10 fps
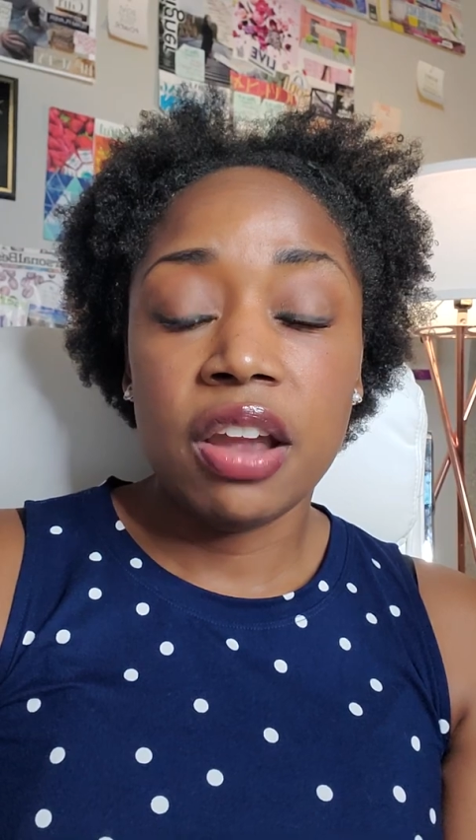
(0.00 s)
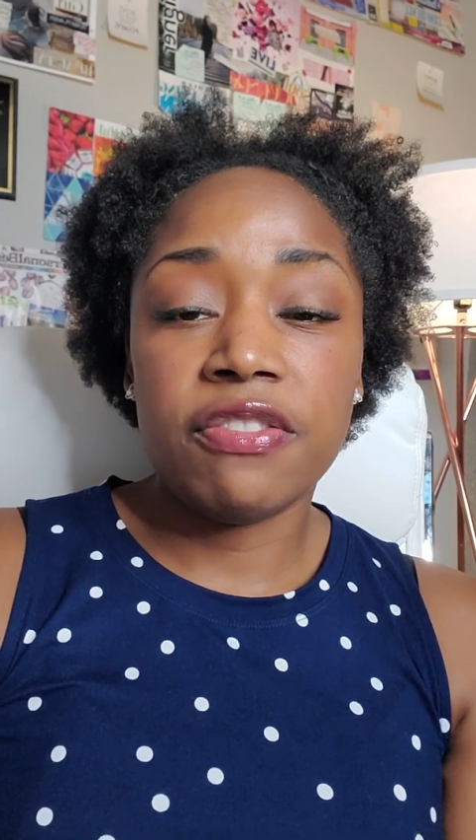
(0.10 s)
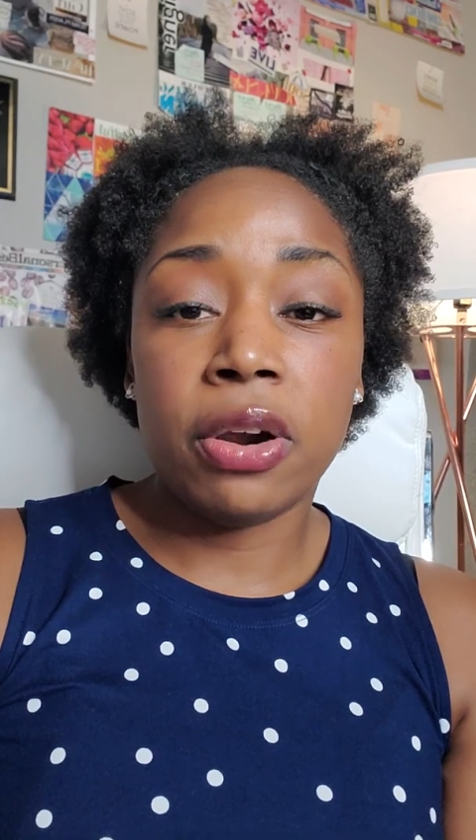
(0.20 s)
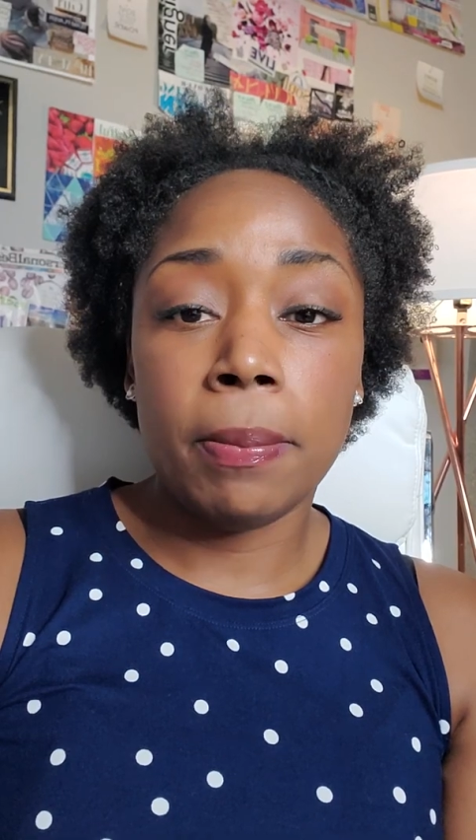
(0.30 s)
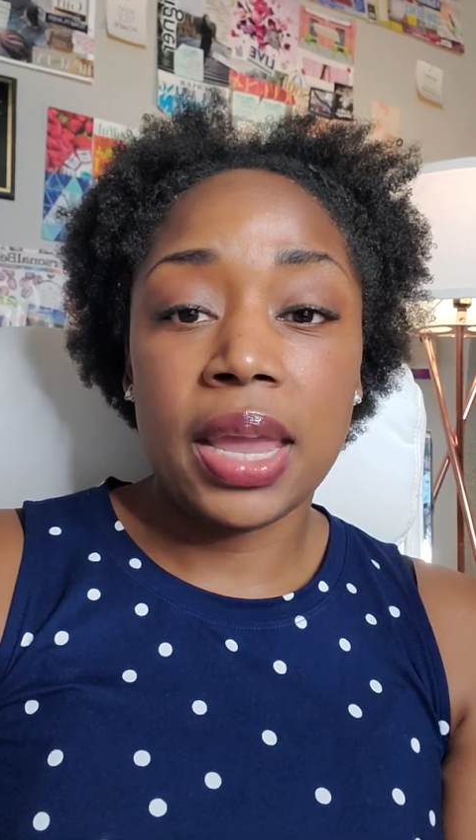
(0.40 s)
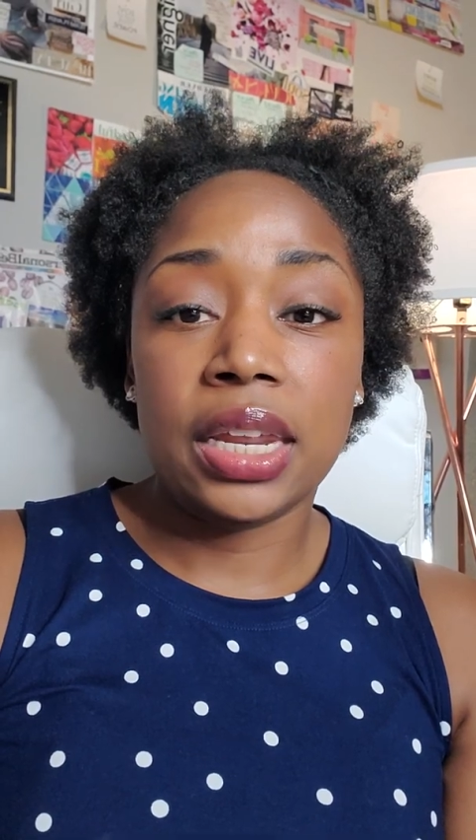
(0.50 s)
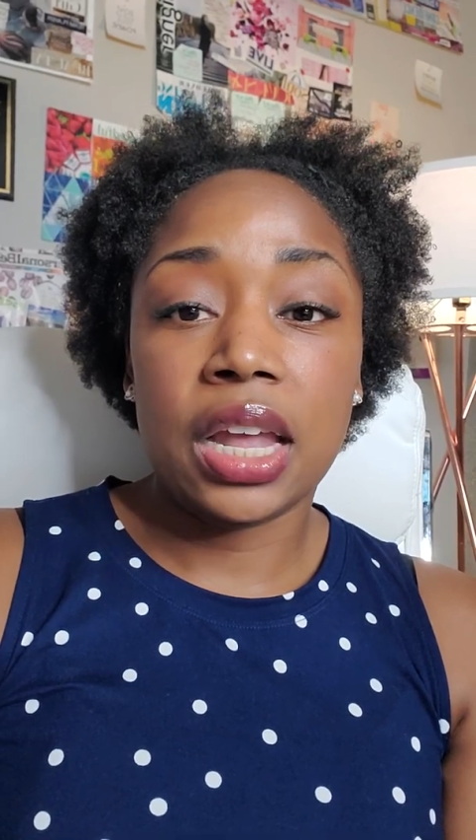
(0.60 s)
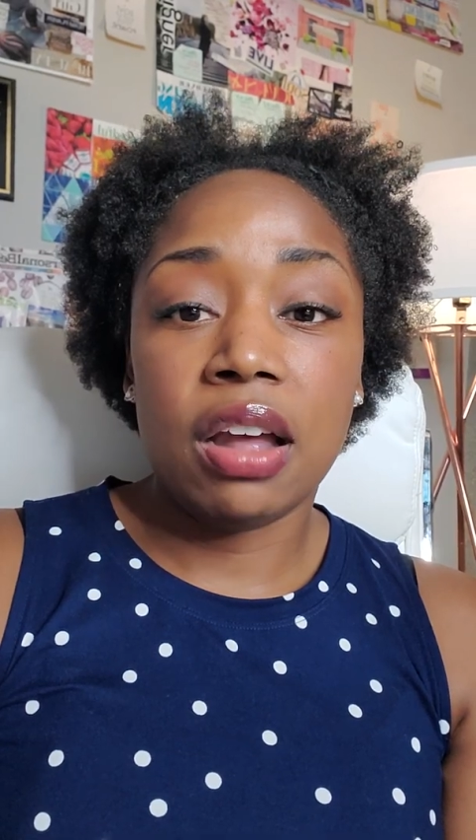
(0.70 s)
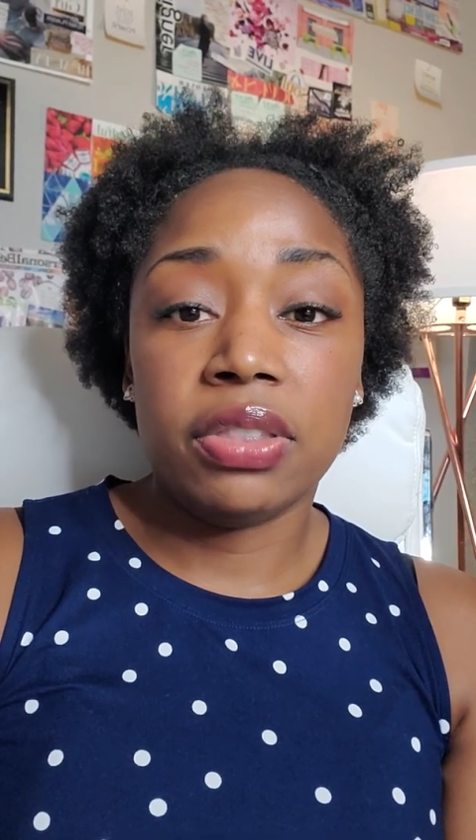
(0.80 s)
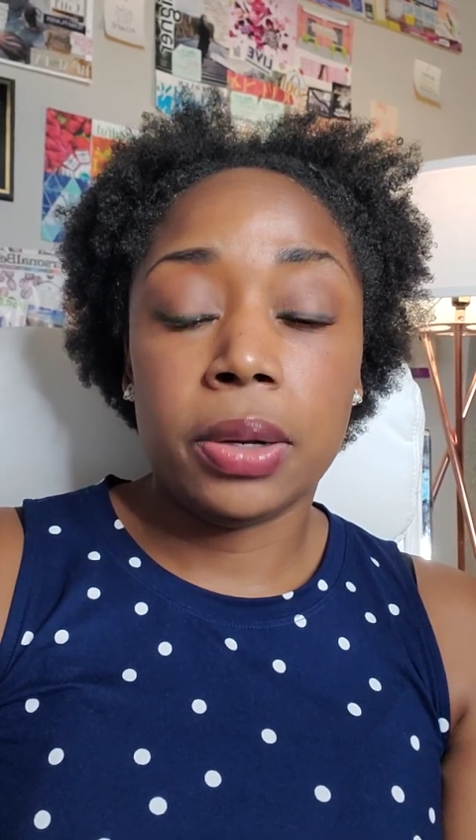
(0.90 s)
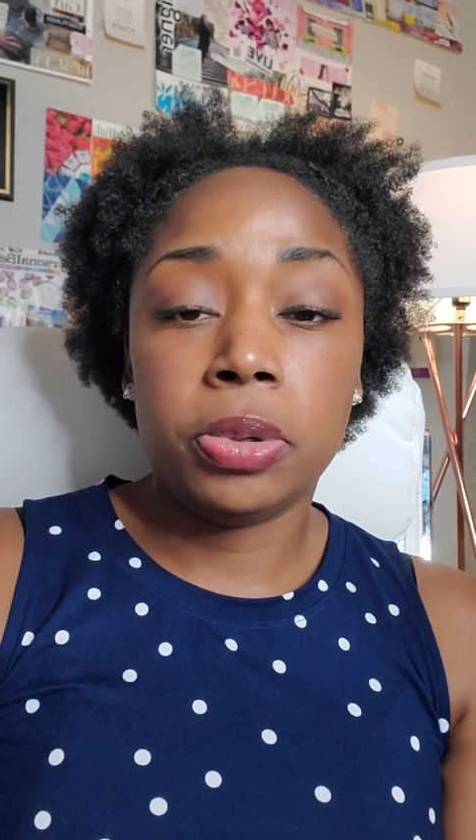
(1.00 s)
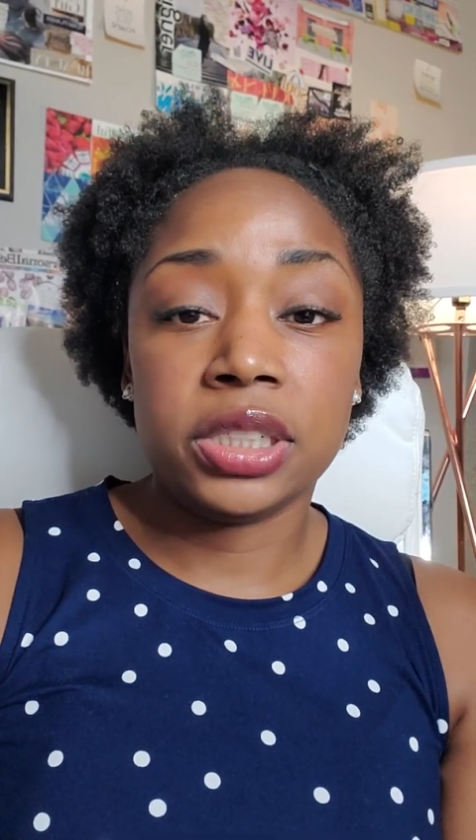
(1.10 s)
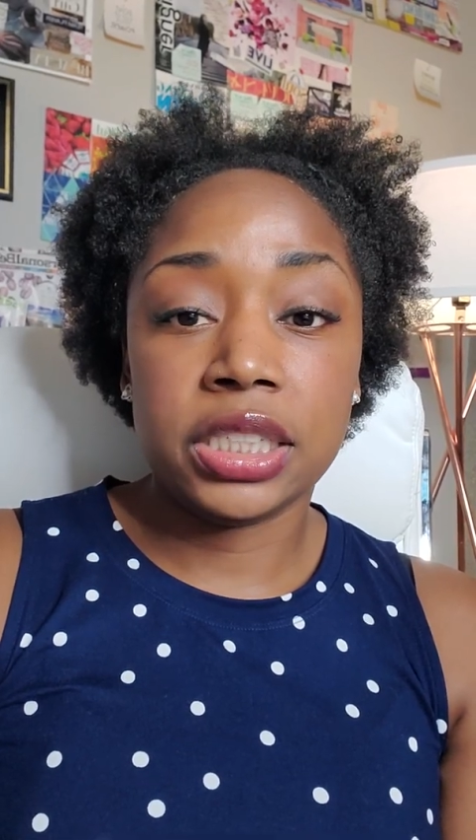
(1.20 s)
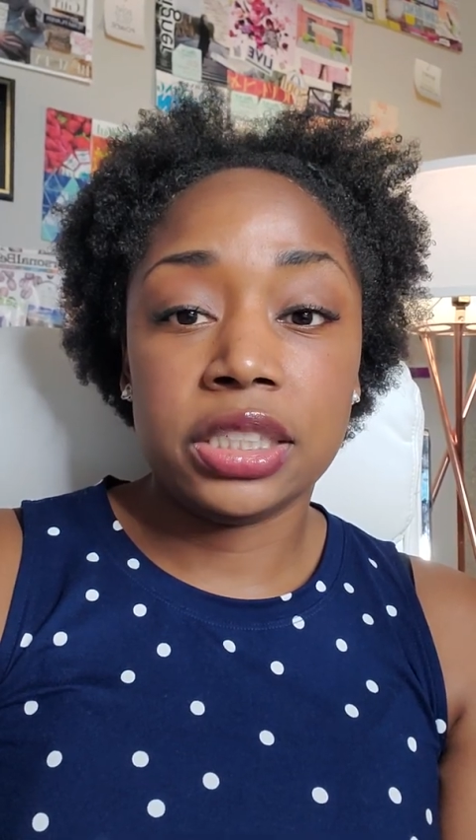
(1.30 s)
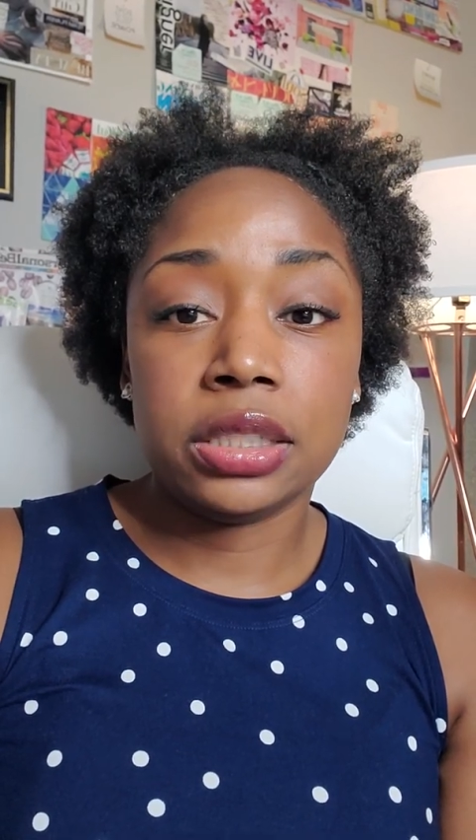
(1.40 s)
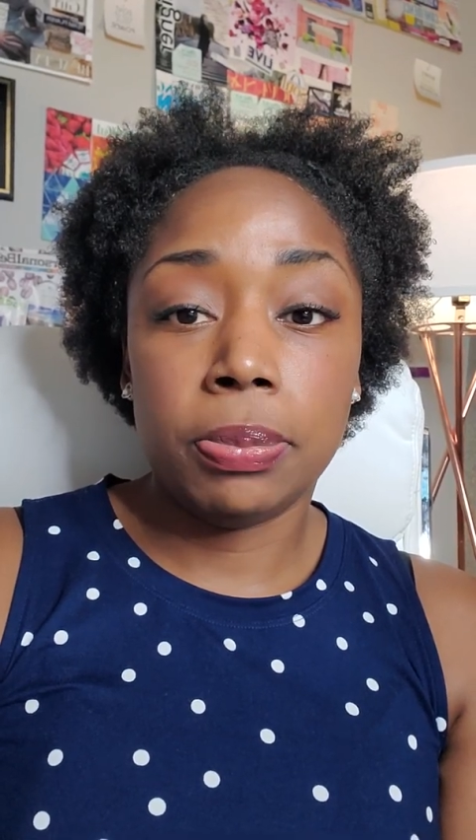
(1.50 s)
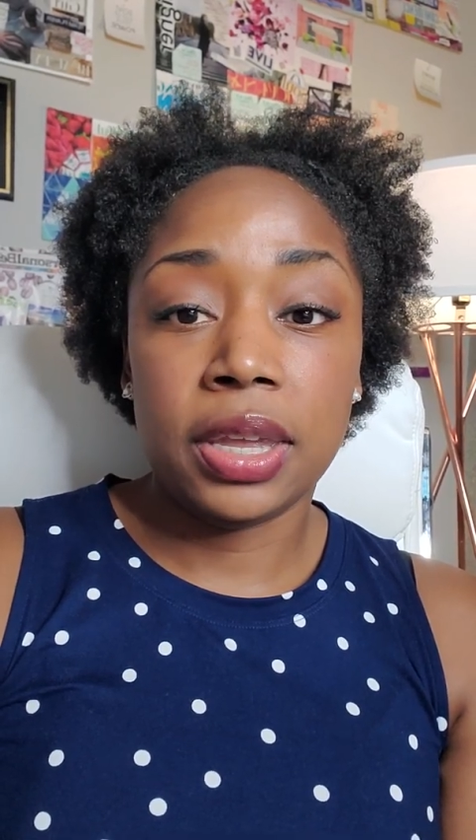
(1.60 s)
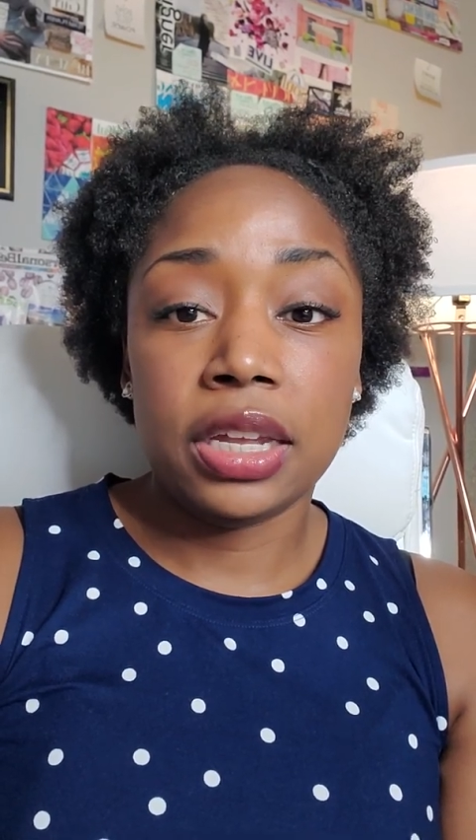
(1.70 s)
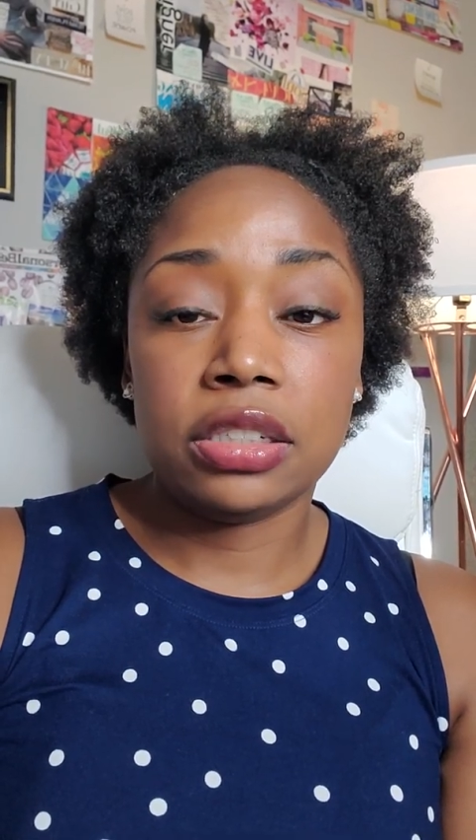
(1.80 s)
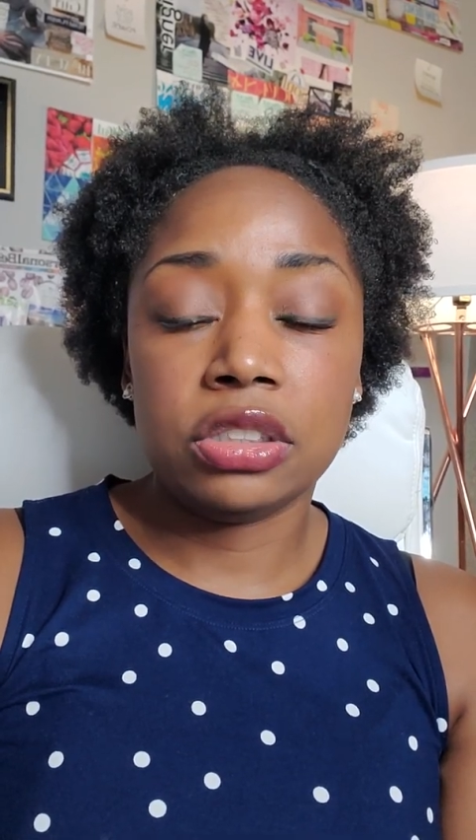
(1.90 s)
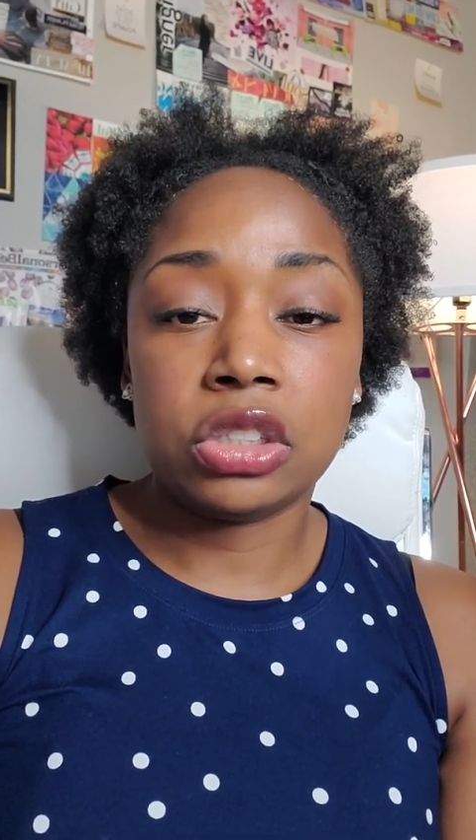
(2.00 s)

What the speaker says: for many of the participants.